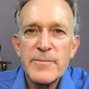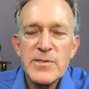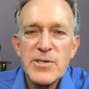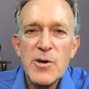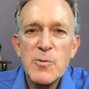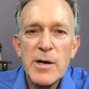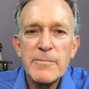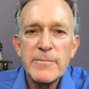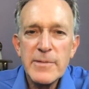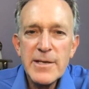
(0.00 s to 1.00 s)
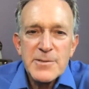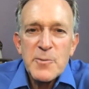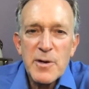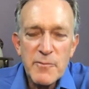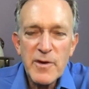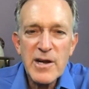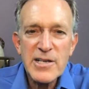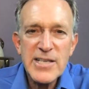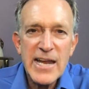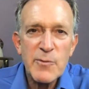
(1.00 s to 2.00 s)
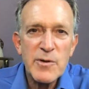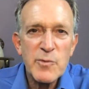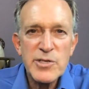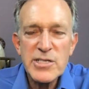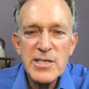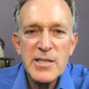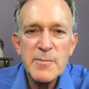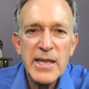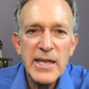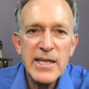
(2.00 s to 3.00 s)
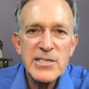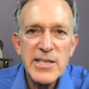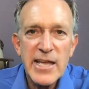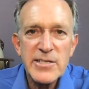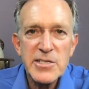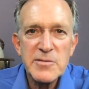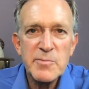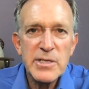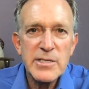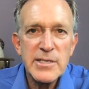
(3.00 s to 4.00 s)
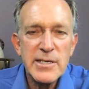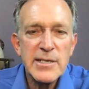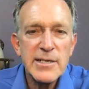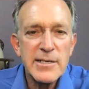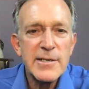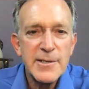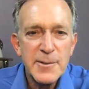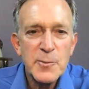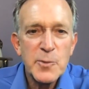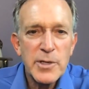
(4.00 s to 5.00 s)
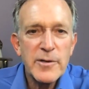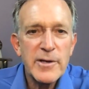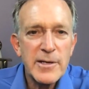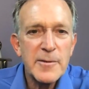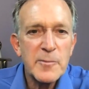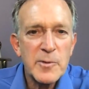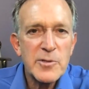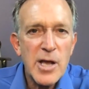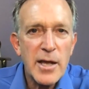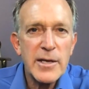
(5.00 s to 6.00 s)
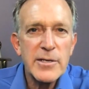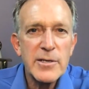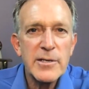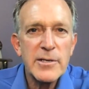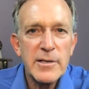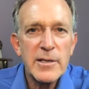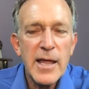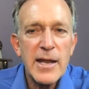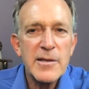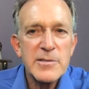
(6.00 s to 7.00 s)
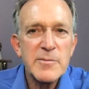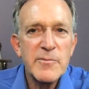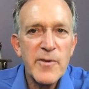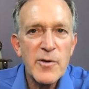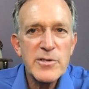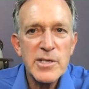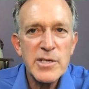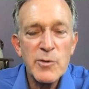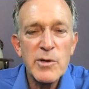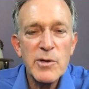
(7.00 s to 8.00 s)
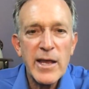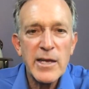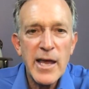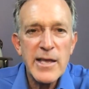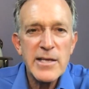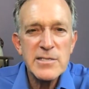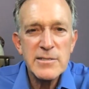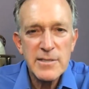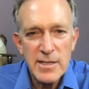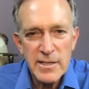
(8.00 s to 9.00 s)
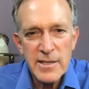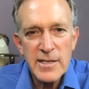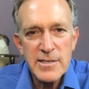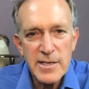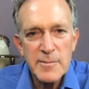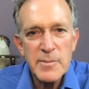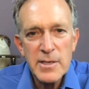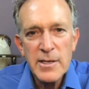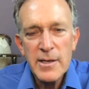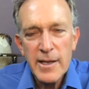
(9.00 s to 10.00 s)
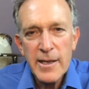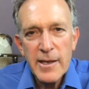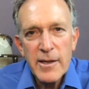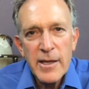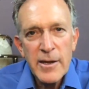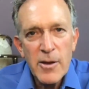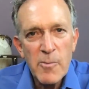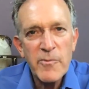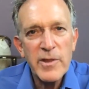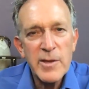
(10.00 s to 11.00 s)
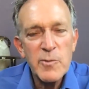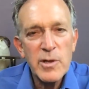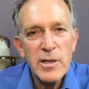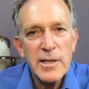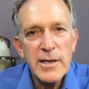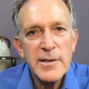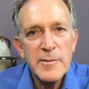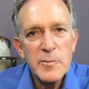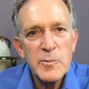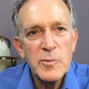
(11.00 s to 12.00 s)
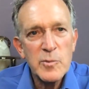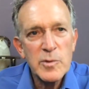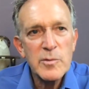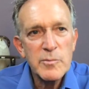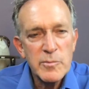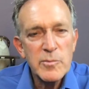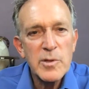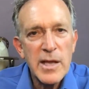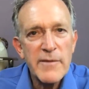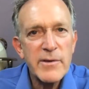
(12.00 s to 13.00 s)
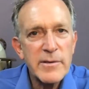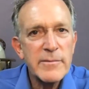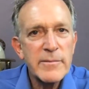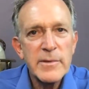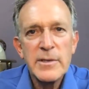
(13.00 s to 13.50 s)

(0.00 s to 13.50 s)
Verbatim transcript: So, um, yeah, so we're, we're excited. We're, we're just in the beginning stages, but uh, we're uh, we're talking to a lot of some folks that you would recognize that, um, and hopefully we'll uh, we'll we'll have a